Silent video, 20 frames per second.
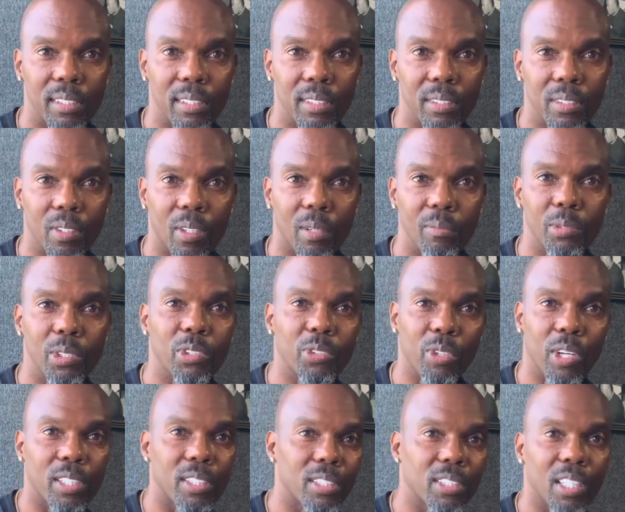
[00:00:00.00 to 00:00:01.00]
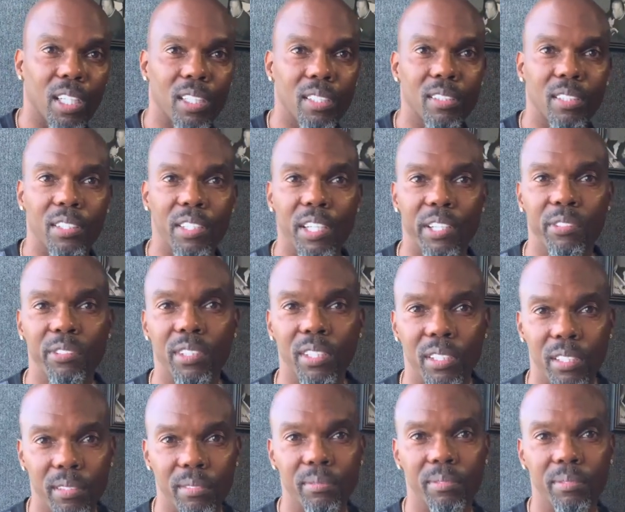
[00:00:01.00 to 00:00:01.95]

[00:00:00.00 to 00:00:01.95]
So I'm just trying to change the narrative.